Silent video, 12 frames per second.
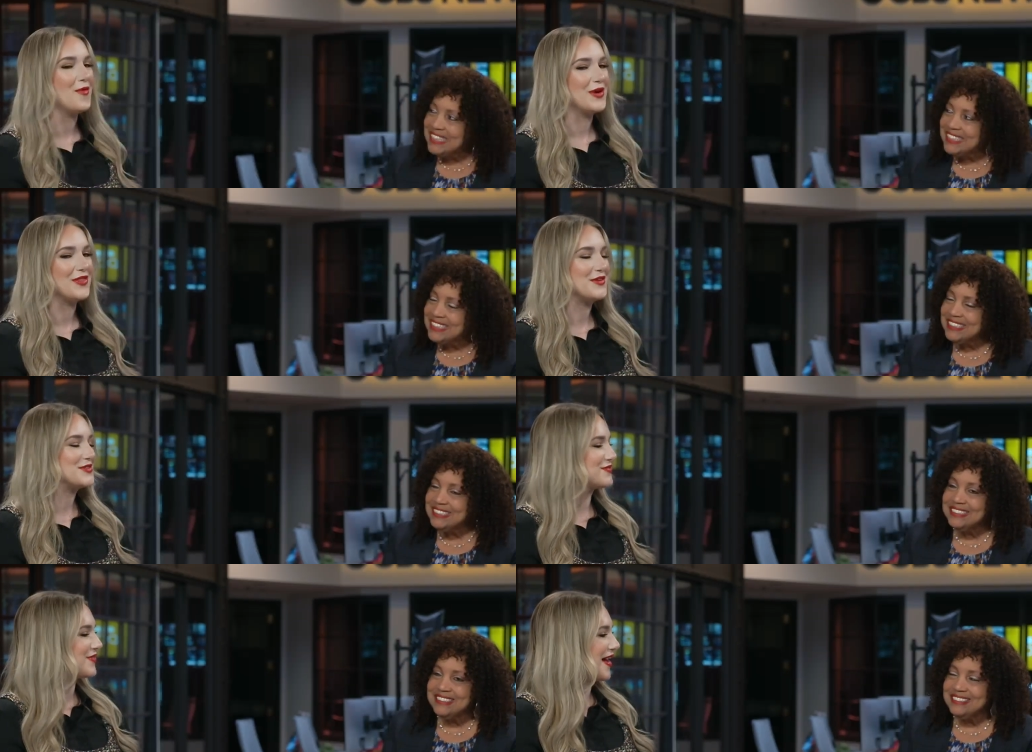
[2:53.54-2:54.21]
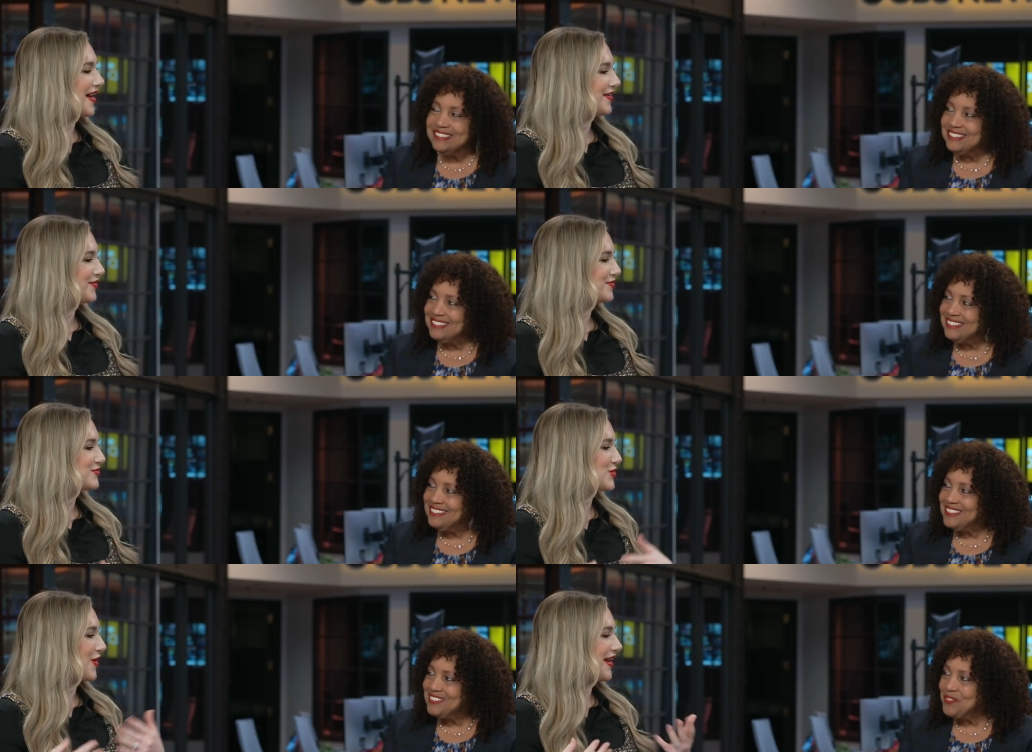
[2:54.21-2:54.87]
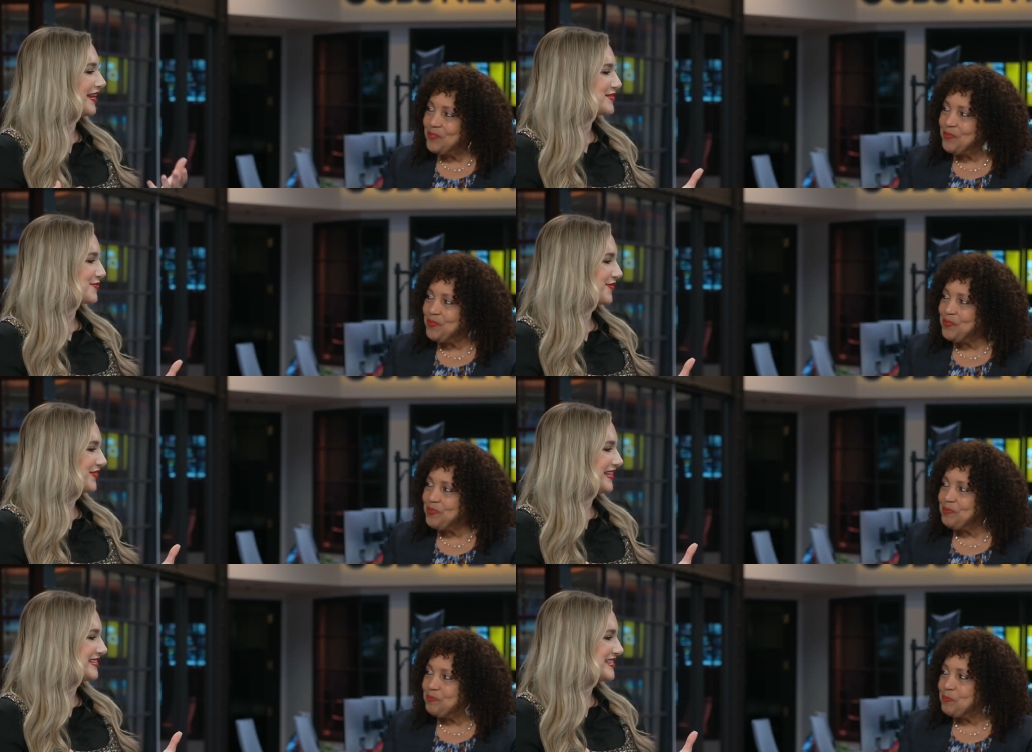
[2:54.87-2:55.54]
Speaker 1: were those uh, drawings
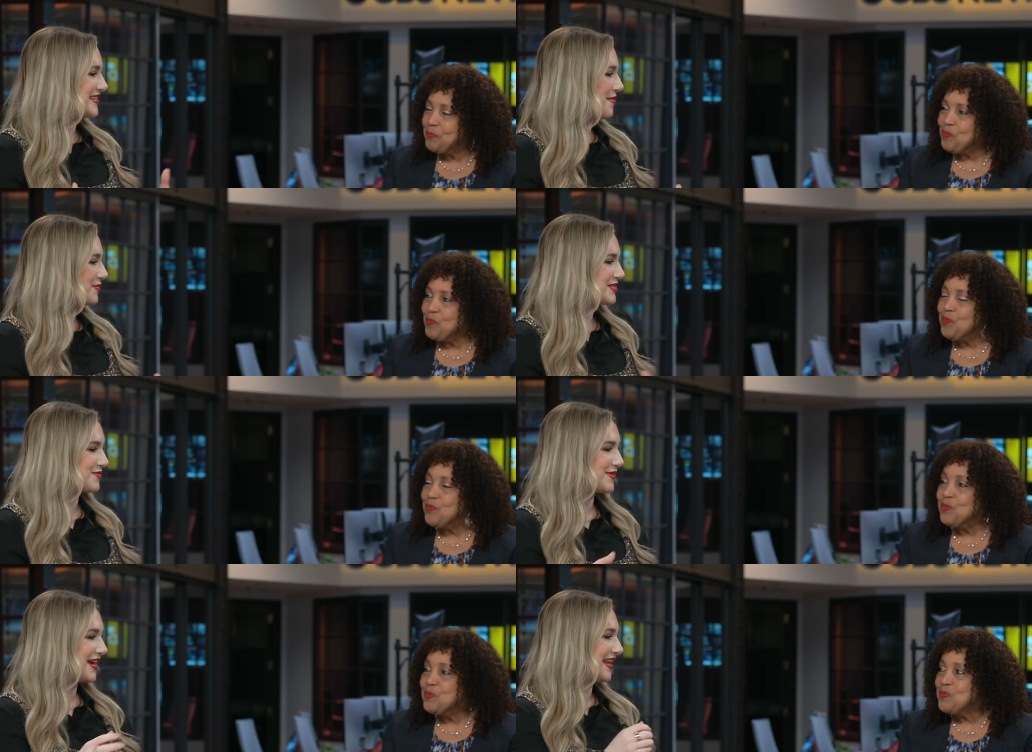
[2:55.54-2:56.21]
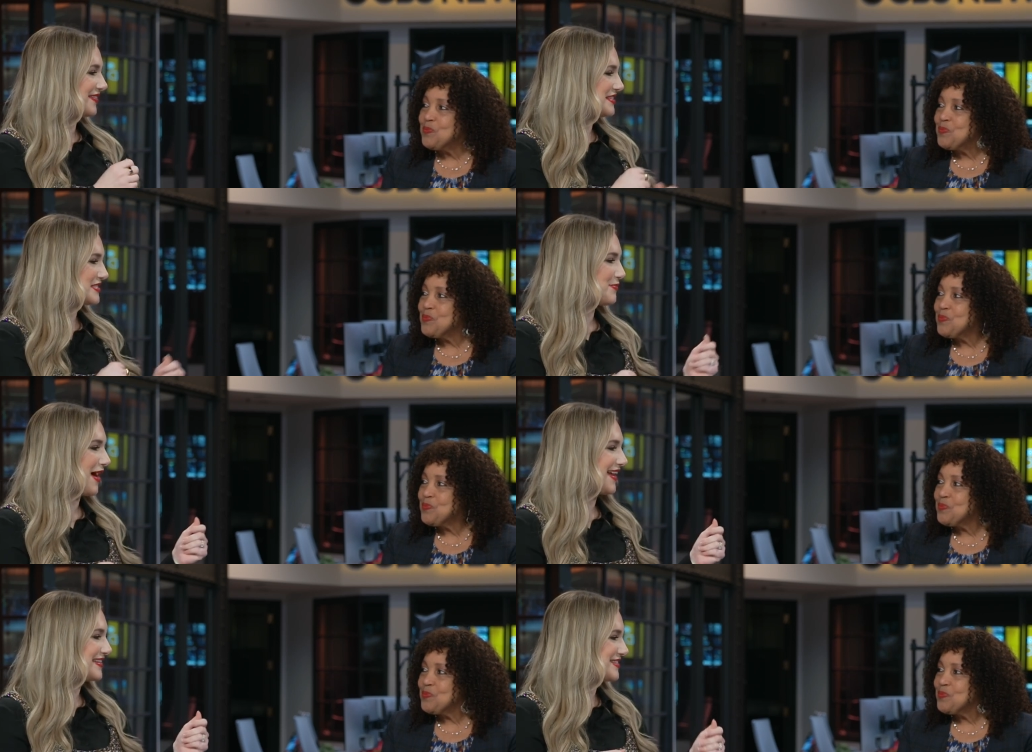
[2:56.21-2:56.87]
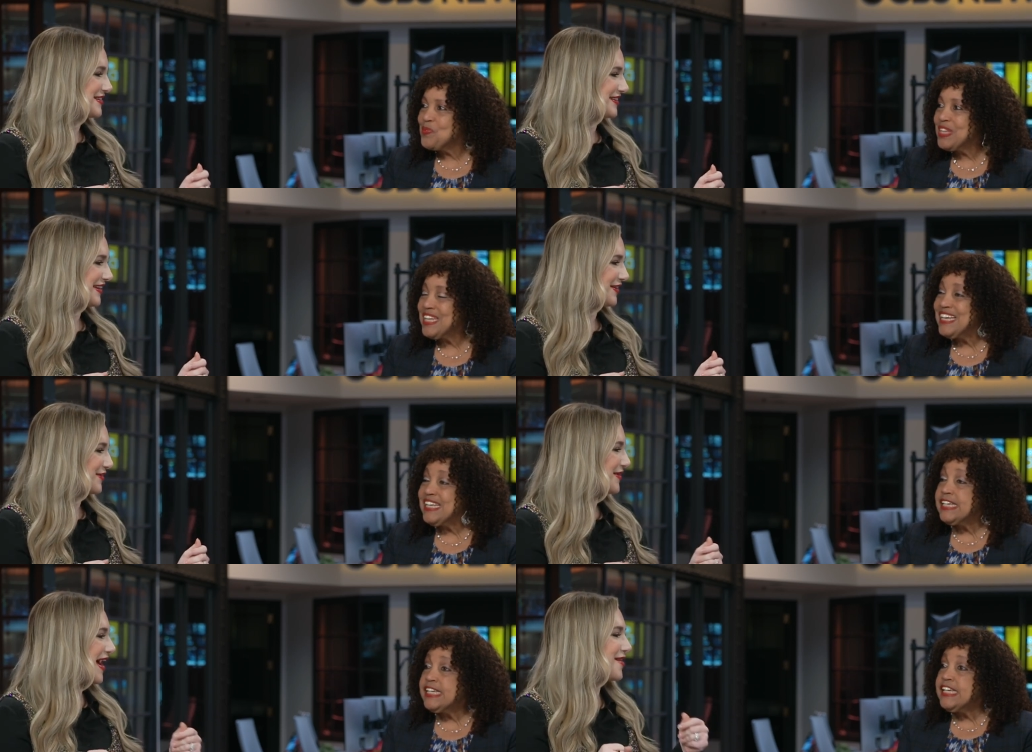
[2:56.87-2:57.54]
revealed to them? Was it right on the spot, turning it
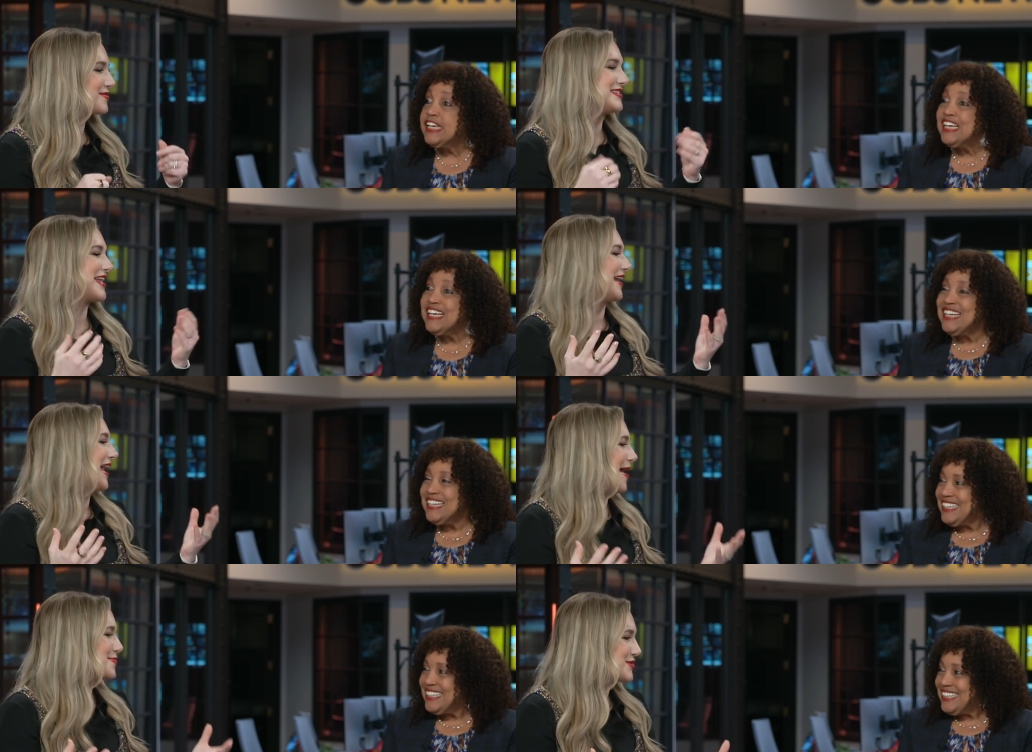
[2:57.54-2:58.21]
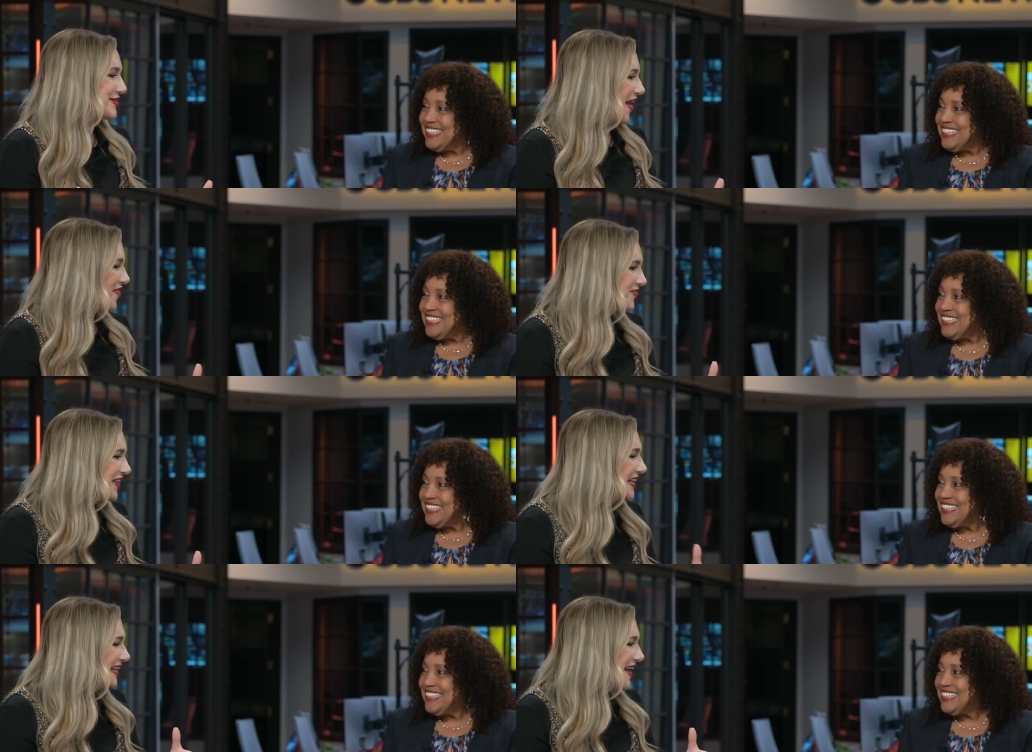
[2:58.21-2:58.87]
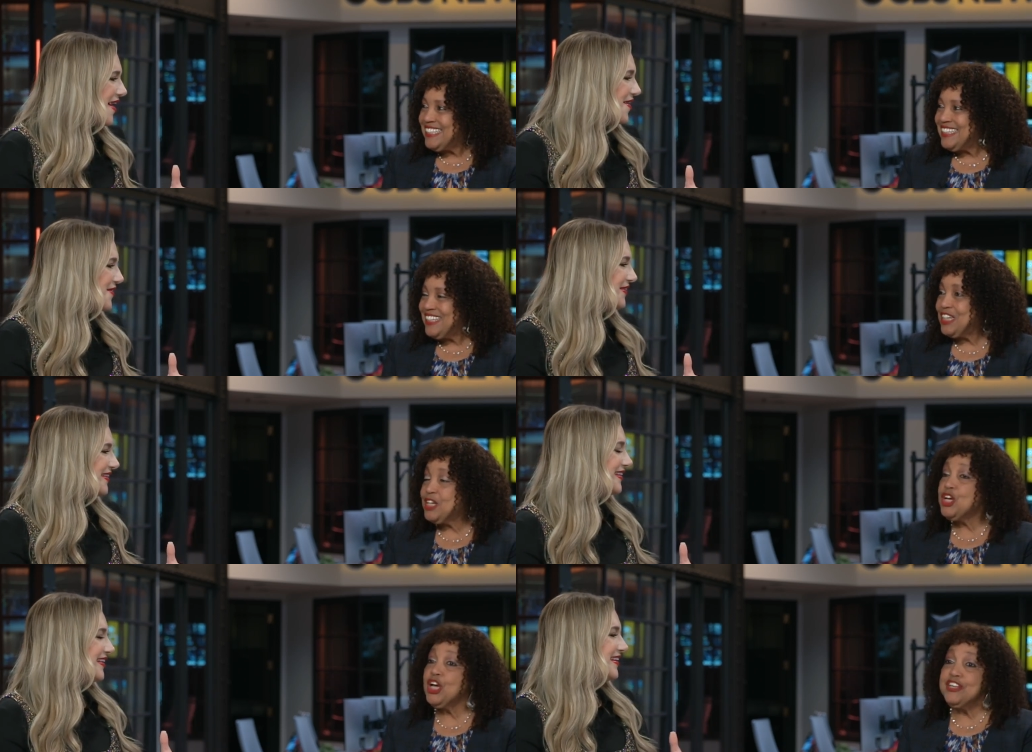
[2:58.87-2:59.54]
around? Was that captured on video?
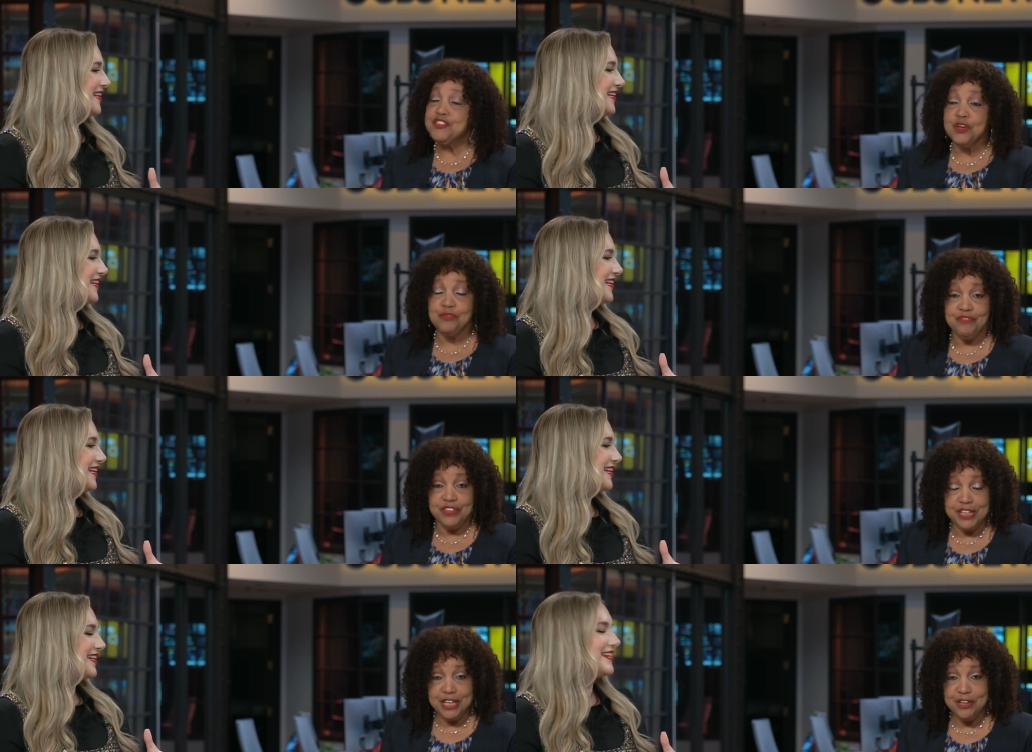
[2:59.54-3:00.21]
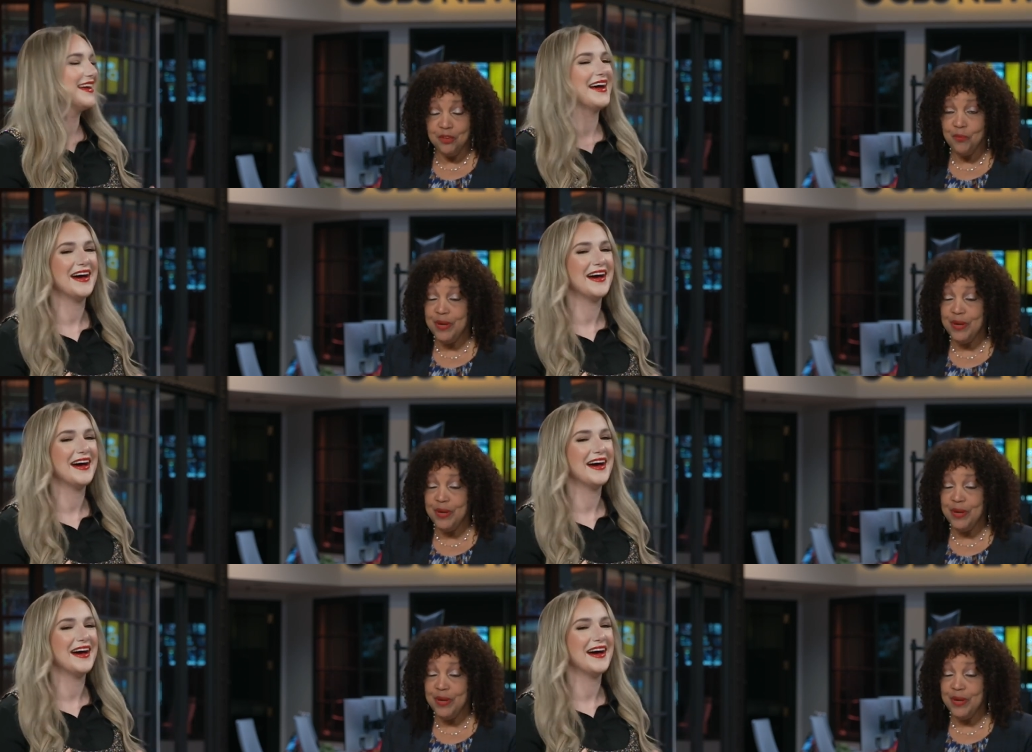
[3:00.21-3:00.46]
Speaker 2: It's on video. We